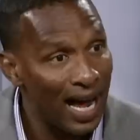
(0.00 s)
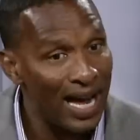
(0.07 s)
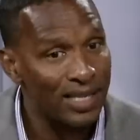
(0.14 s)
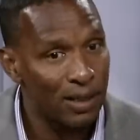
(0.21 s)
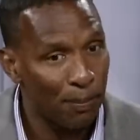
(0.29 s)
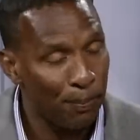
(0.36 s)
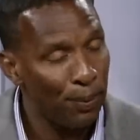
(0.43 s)

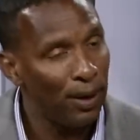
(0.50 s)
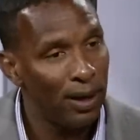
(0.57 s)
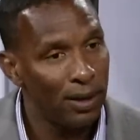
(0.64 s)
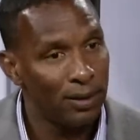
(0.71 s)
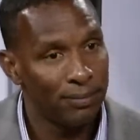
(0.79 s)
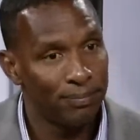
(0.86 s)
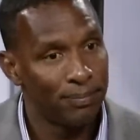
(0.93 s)
as a
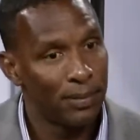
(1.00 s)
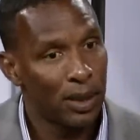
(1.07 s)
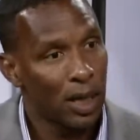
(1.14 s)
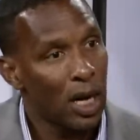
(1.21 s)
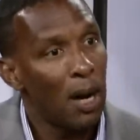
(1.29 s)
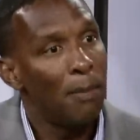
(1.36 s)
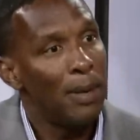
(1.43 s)
player
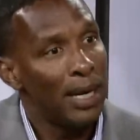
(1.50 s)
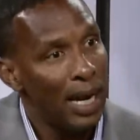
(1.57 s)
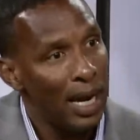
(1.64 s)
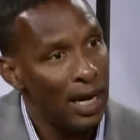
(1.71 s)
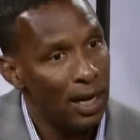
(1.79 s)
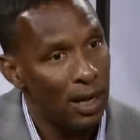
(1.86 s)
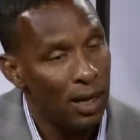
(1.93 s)
coming
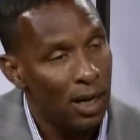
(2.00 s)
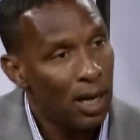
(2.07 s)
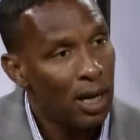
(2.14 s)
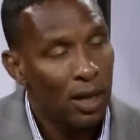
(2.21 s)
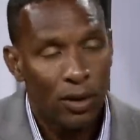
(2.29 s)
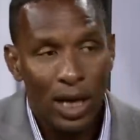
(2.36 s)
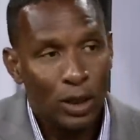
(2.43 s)
in,
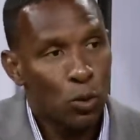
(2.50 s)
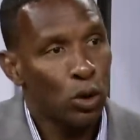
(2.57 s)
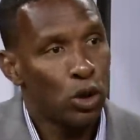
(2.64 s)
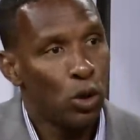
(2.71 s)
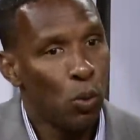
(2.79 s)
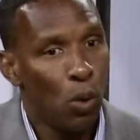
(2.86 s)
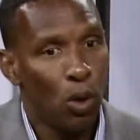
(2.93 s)
that's what
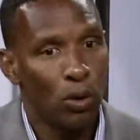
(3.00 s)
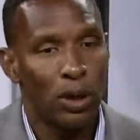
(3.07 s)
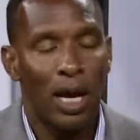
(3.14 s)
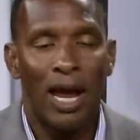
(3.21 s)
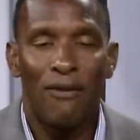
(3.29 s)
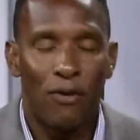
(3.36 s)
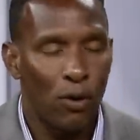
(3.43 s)
you want.
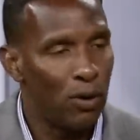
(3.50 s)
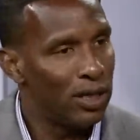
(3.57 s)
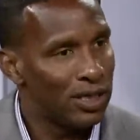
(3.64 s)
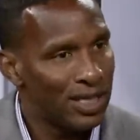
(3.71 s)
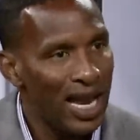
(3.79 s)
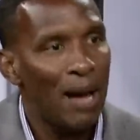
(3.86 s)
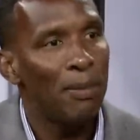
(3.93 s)
If you're an
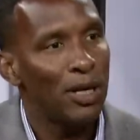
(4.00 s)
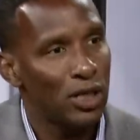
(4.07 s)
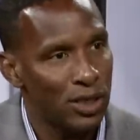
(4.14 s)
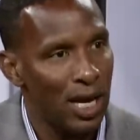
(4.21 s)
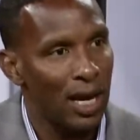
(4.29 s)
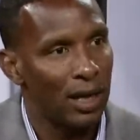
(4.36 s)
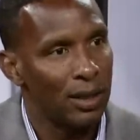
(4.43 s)
established
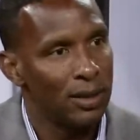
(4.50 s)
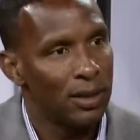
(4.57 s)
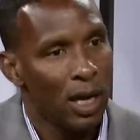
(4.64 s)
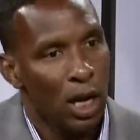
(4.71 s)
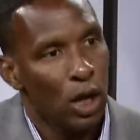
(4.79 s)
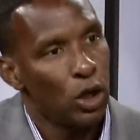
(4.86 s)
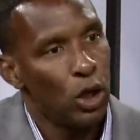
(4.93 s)
talent,
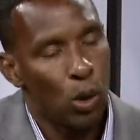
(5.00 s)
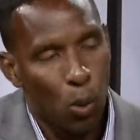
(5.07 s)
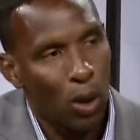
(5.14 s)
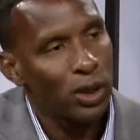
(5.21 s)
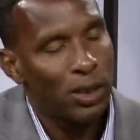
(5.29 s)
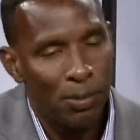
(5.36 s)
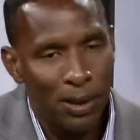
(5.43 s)
you
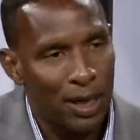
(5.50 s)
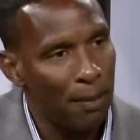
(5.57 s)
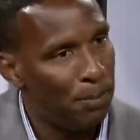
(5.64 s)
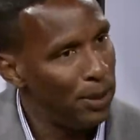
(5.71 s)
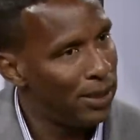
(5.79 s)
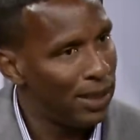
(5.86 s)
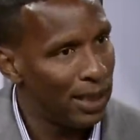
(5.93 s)
want to be
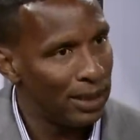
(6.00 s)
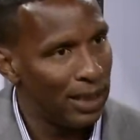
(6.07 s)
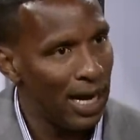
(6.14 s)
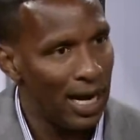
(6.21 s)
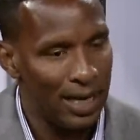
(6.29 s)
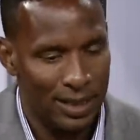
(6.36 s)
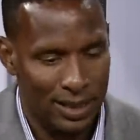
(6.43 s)
competing at the
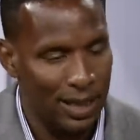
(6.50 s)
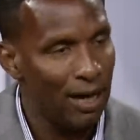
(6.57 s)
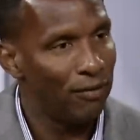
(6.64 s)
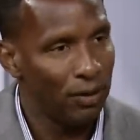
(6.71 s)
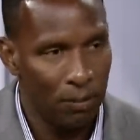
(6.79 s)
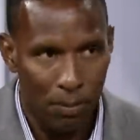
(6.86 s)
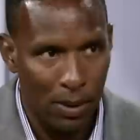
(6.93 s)
highest
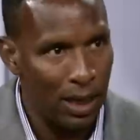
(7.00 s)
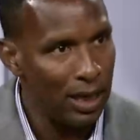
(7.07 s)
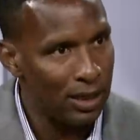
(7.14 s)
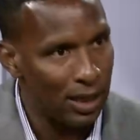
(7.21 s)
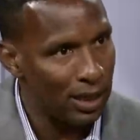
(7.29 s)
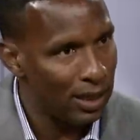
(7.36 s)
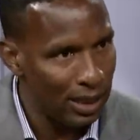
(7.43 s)
level,
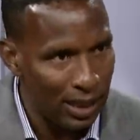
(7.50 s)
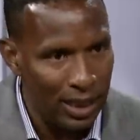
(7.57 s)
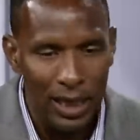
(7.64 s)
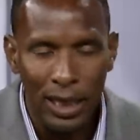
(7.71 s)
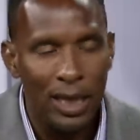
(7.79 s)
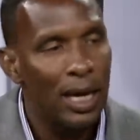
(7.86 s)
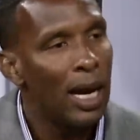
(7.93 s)
either the
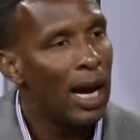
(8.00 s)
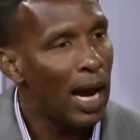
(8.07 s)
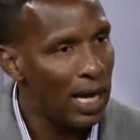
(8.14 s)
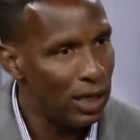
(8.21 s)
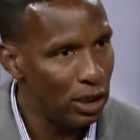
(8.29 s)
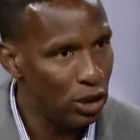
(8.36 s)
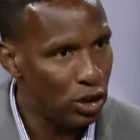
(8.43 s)
league
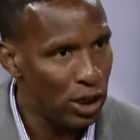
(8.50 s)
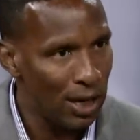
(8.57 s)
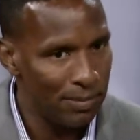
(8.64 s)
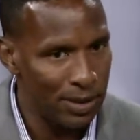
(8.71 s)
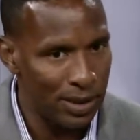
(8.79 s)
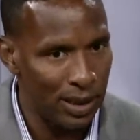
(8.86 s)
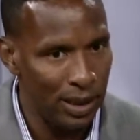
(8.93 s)
and in the
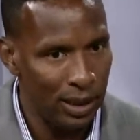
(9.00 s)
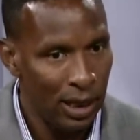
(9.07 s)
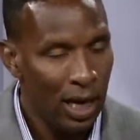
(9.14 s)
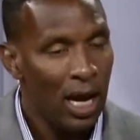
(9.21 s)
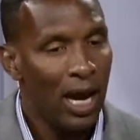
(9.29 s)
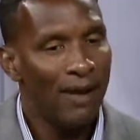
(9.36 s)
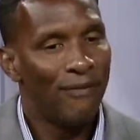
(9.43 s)
Champions League.
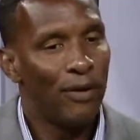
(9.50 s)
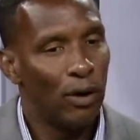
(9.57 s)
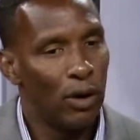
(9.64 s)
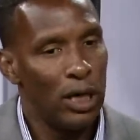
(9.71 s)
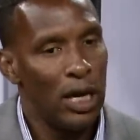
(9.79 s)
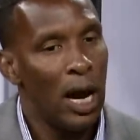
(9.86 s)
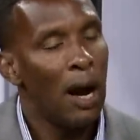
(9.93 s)
If you're
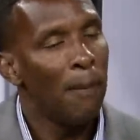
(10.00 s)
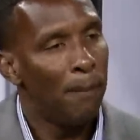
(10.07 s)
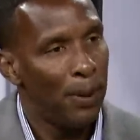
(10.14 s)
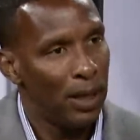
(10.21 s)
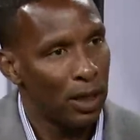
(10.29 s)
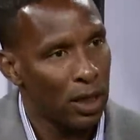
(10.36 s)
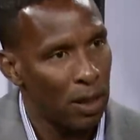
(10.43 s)
a young
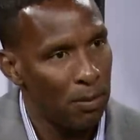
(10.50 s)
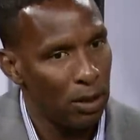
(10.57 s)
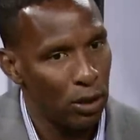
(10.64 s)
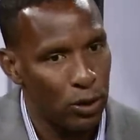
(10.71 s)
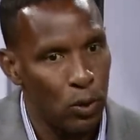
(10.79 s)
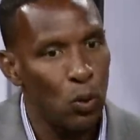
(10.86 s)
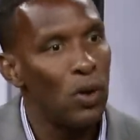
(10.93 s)
player coming
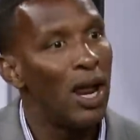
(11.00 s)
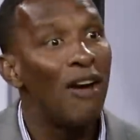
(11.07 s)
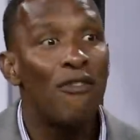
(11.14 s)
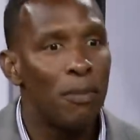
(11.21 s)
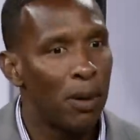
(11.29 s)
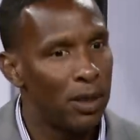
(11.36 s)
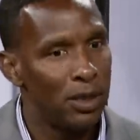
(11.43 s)
through and
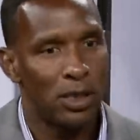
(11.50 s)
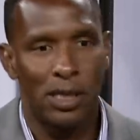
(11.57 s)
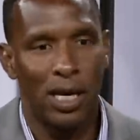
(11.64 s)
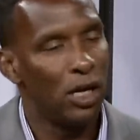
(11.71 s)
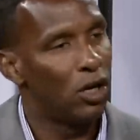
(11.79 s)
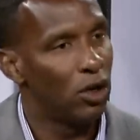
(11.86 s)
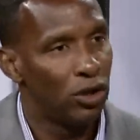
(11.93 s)
everybody's
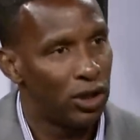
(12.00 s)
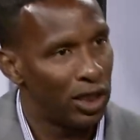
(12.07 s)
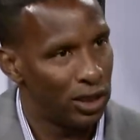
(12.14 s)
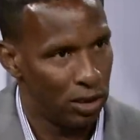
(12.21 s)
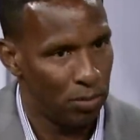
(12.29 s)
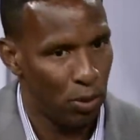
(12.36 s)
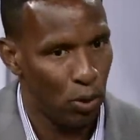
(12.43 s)
saying good
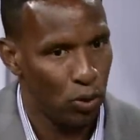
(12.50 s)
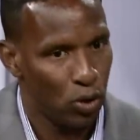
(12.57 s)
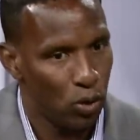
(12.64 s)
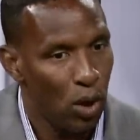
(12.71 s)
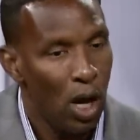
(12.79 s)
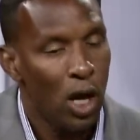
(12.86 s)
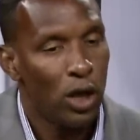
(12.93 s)
things about
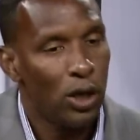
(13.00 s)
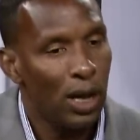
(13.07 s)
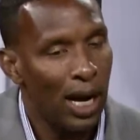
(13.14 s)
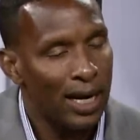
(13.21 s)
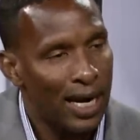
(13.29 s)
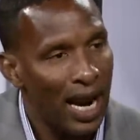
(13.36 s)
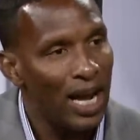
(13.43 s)
you,
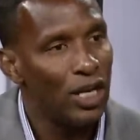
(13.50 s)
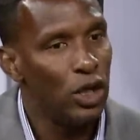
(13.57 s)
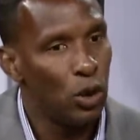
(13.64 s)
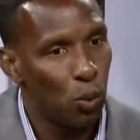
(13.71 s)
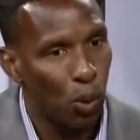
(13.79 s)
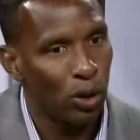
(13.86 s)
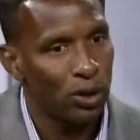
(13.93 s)
again,
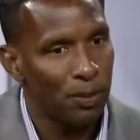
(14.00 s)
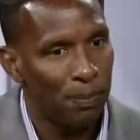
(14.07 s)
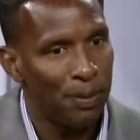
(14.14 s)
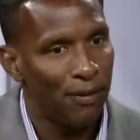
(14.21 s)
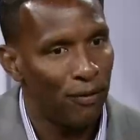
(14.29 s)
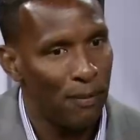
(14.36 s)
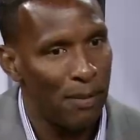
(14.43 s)
you want to
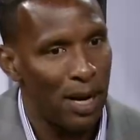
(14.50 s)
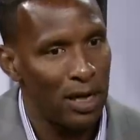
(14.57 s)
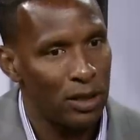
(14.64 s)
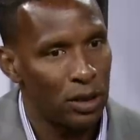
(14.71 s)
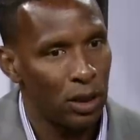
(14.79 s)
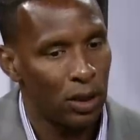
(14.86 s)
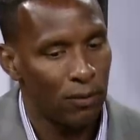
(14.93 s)
play for a
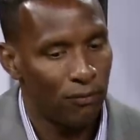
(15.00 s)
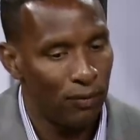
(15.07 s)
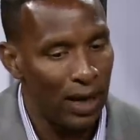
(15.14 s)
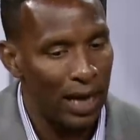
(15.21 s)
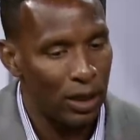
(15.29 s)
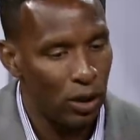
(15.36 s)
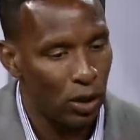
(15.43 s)
manager
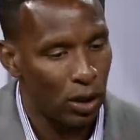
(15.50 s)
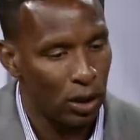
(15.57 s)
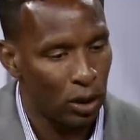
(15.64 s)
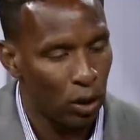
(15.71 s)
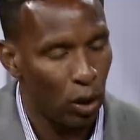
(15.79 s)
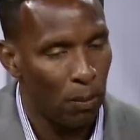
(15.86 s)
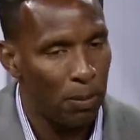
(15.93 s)
like Jurgen
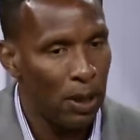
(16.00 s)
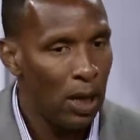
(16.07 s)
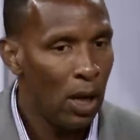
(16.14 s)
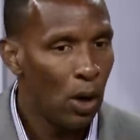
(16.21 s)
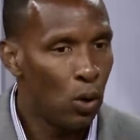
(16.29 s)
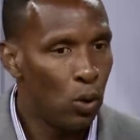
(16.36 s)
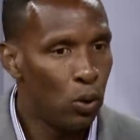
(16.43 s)
Klopp,
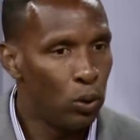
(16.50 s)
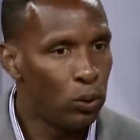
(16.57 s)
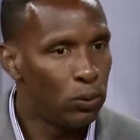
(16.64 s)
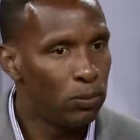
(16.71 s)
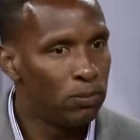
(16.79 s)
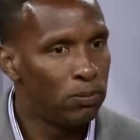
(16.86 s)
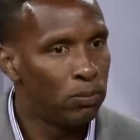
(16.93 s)
who
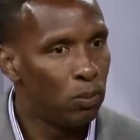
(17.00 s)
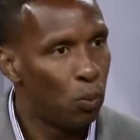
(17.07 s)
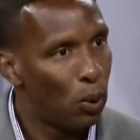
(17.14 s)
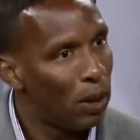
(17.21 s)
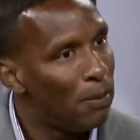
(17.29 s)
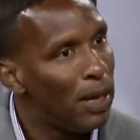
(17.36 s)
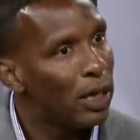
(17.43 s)

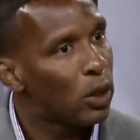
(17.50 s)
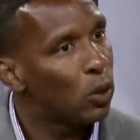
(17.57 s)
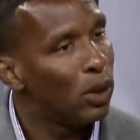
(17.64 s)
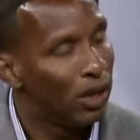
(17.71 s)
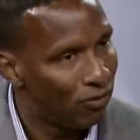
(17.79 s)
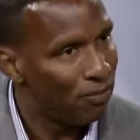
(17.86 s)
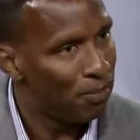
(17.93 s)
will make you
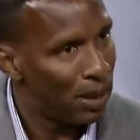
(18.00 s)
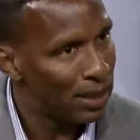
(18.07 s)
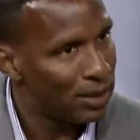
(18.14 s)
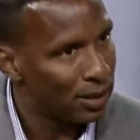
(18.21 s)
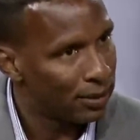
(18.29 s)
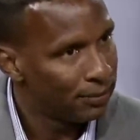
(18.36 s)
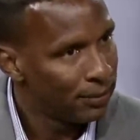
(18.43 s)
even
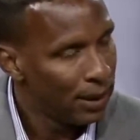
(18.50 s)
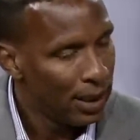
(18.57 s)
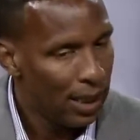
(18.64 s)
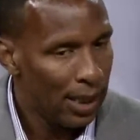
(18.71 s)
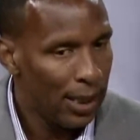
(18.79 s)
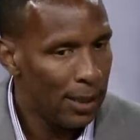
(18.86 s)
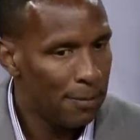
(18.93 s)
better.
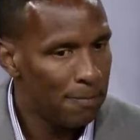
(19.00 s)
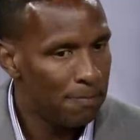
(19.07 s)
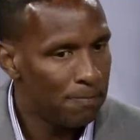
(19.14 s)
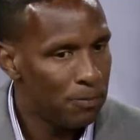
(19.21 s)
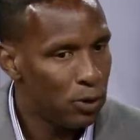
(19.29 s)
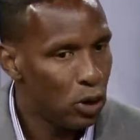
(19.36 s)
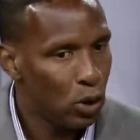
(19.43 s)

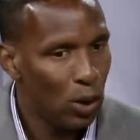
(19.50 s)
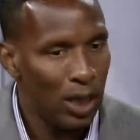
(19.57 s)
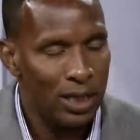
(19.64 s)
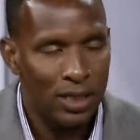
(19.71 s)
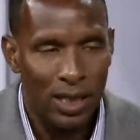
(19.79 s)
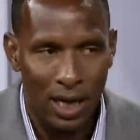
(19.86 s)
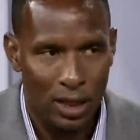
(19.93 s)
So
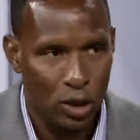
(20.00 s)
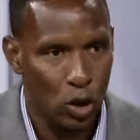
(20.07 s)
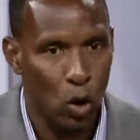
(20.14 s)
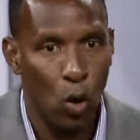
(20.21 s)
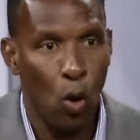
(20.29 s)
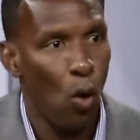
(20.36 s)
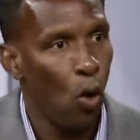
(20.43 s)
it ticks
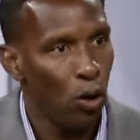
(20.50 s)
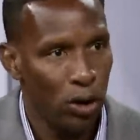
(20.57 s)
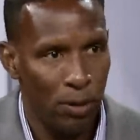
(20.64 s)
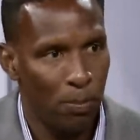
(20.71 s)
all the